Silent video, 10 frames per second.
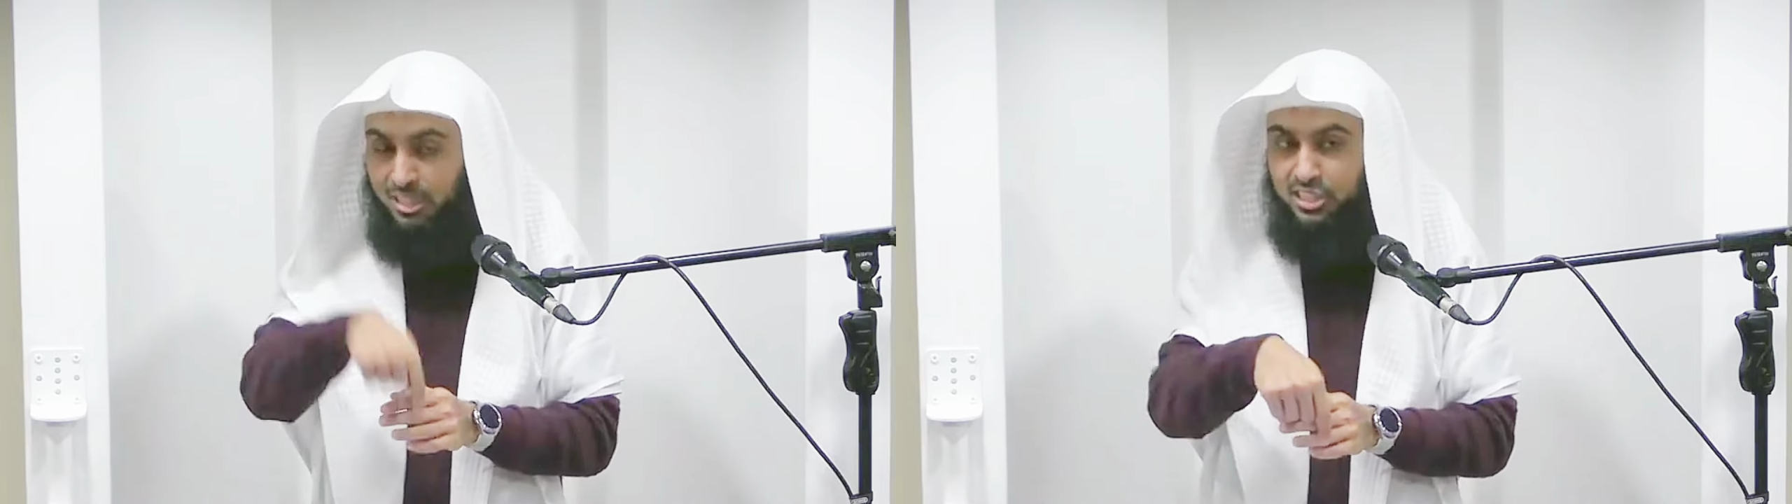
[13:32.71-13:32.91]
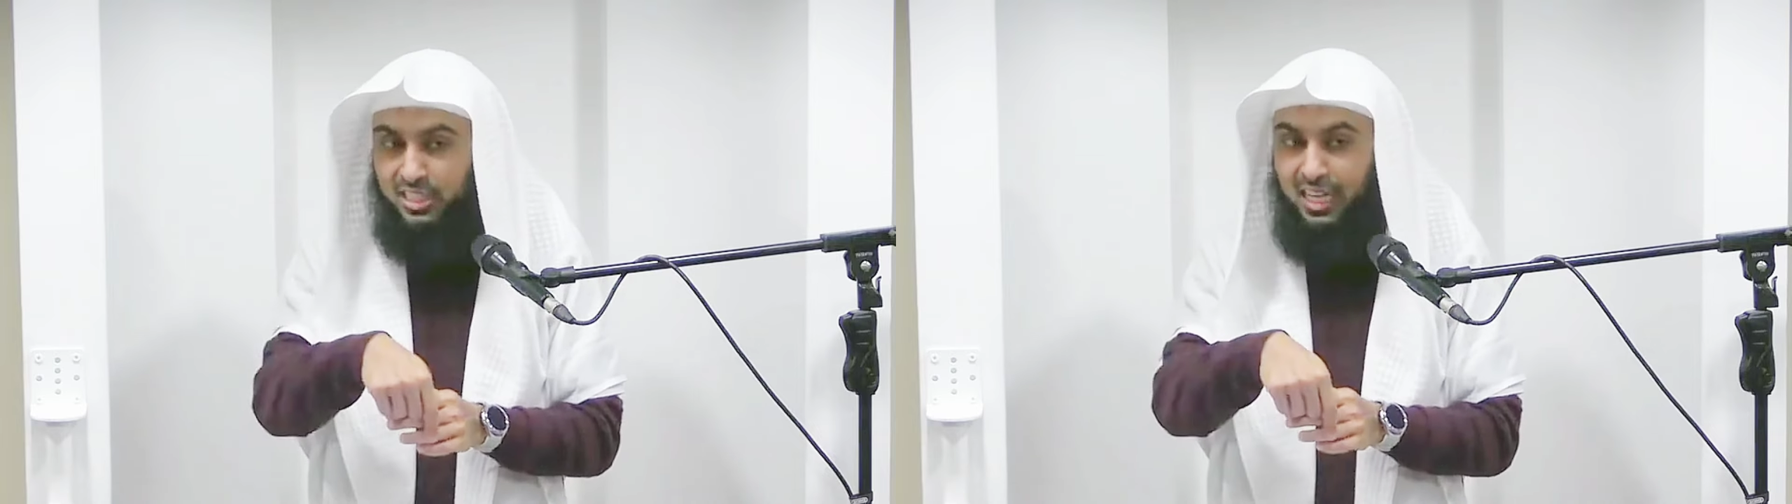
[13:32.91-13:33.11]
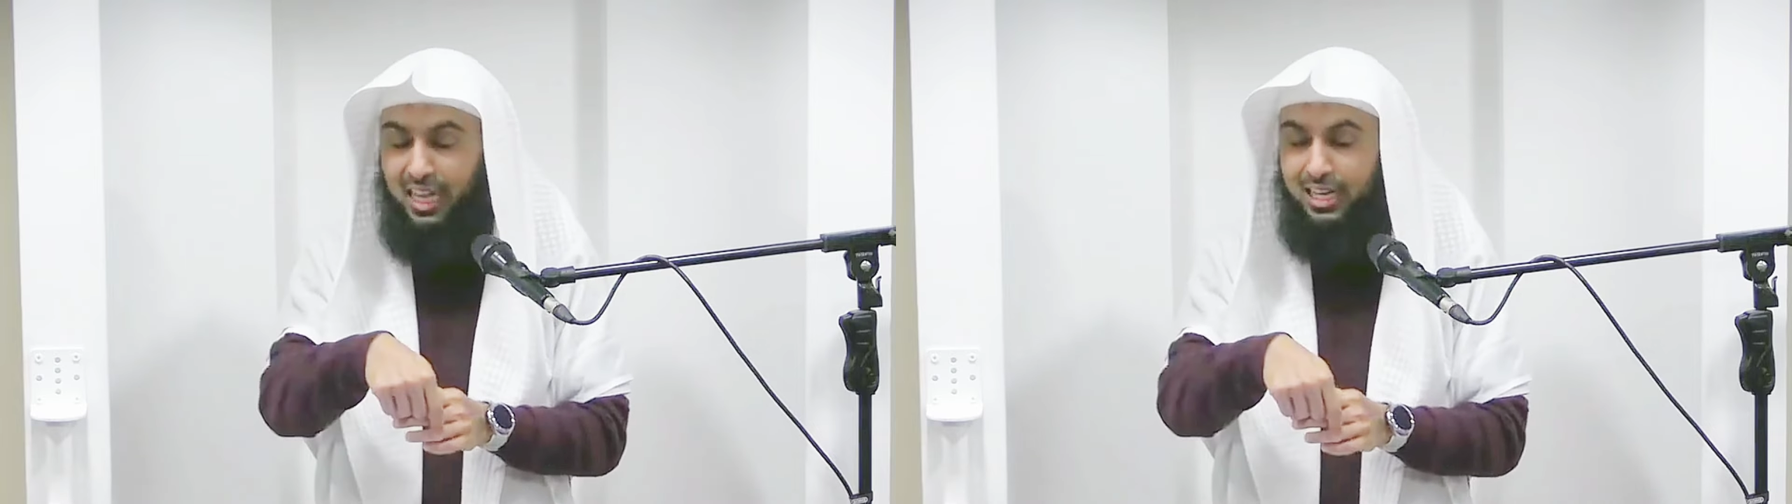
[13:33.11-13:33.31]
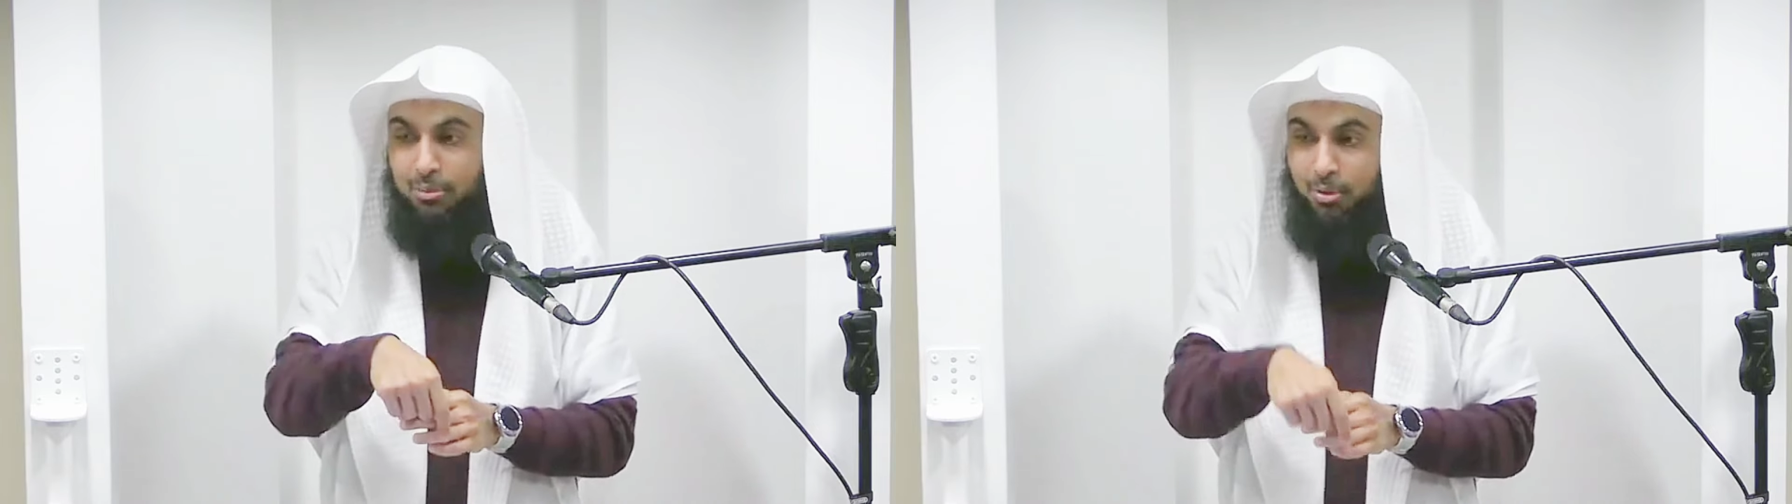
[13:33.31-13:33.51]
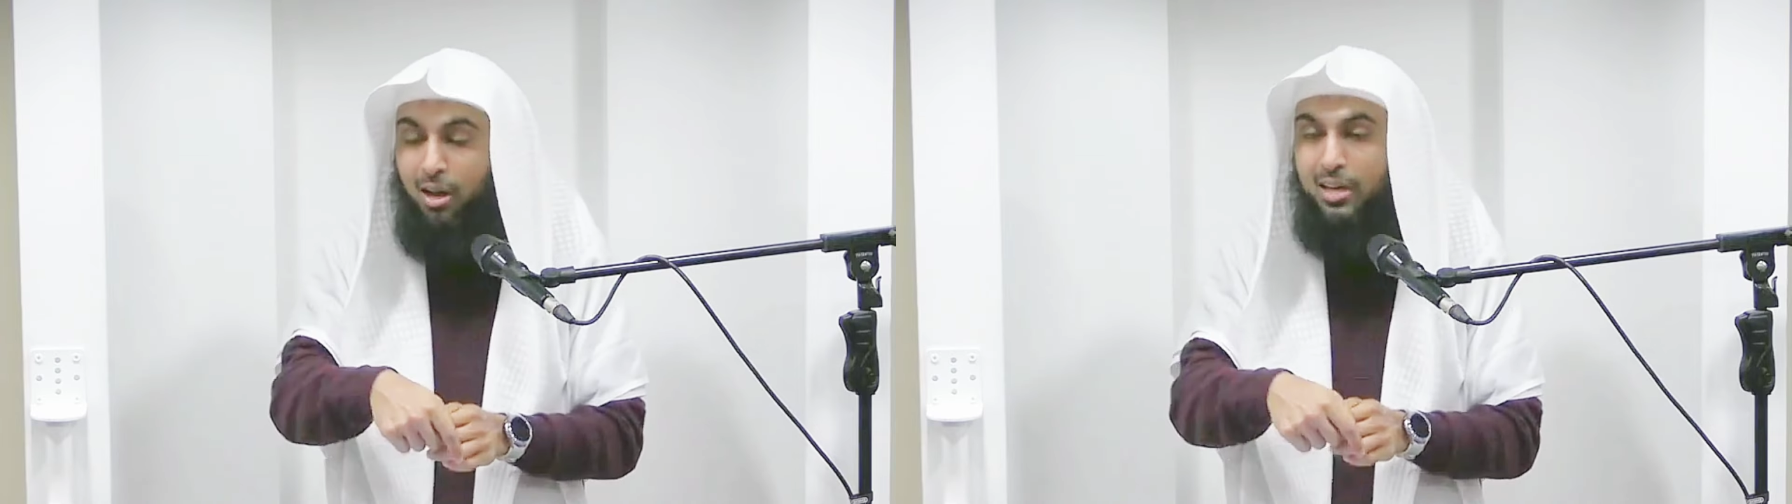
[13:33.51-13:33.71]
mentioned in
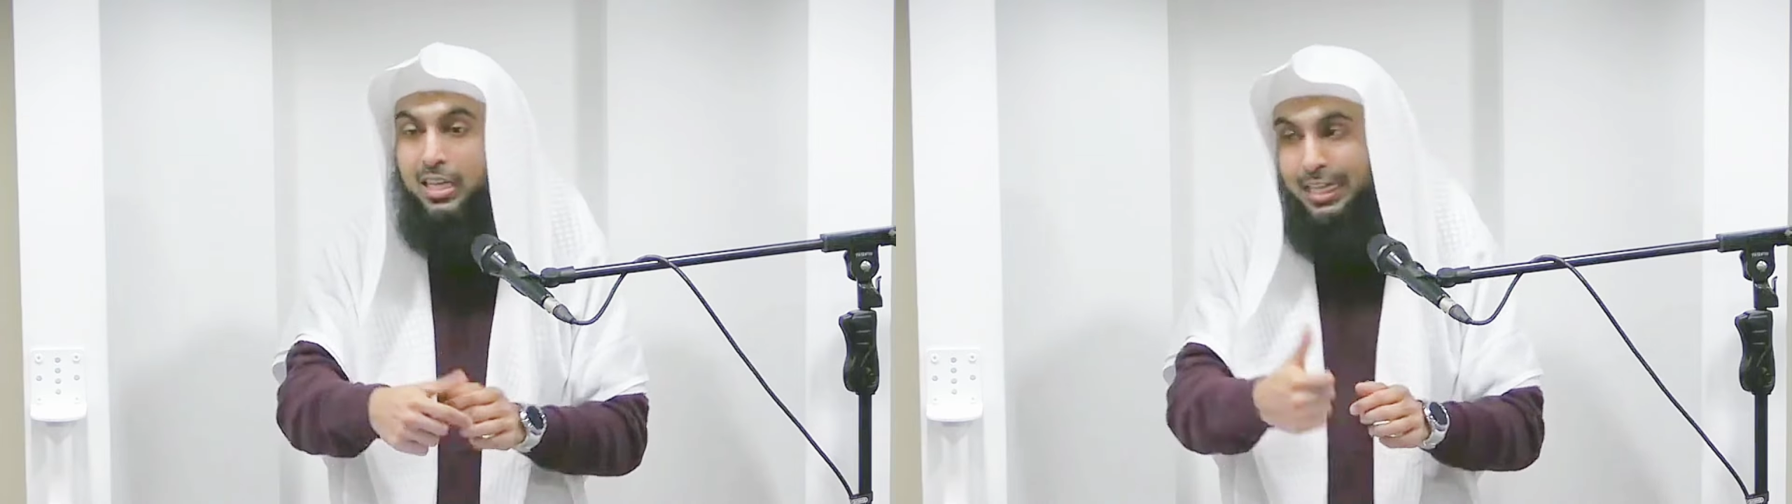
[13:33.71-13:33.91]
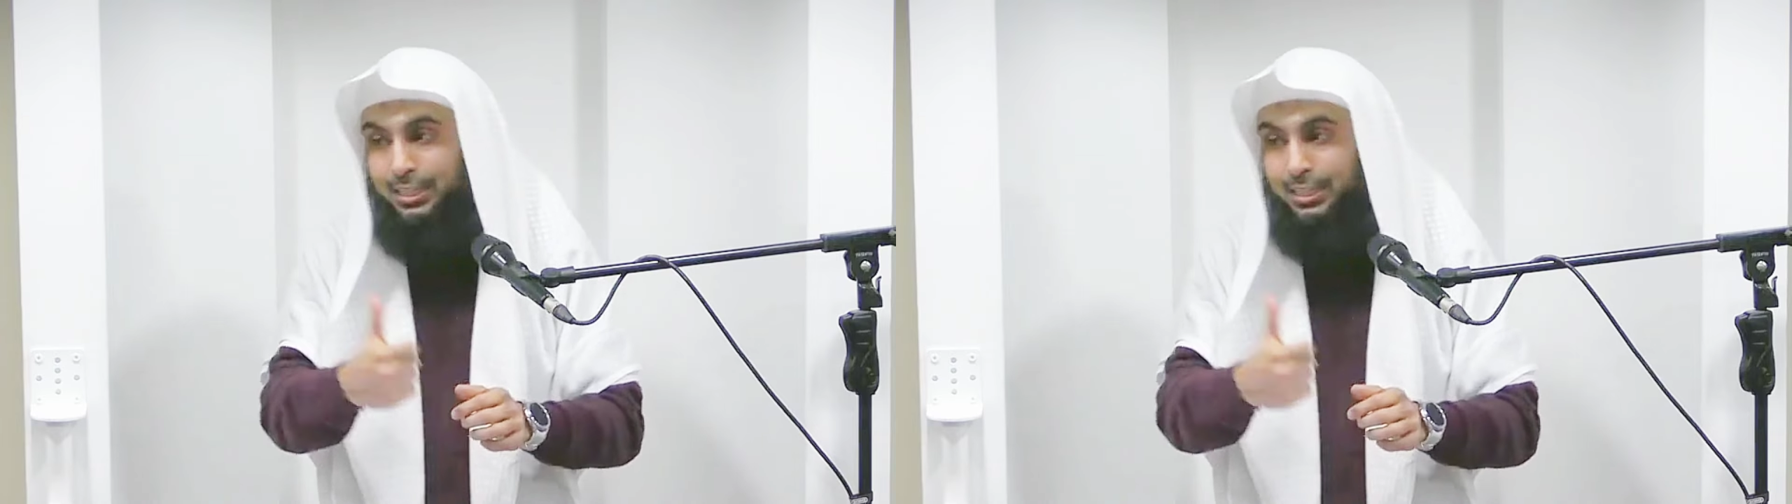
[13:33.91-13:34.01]
Al-Imran,